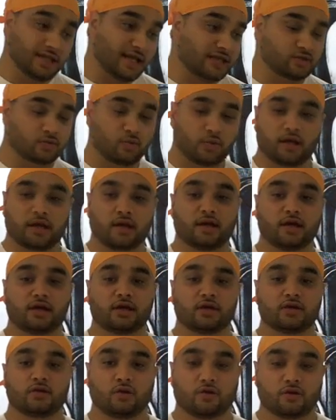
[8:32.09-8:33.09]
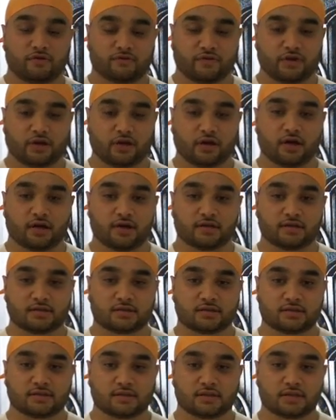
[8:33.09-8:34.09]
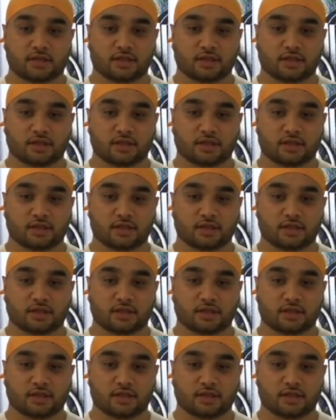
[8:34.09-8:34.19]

That's where you look for your guidance.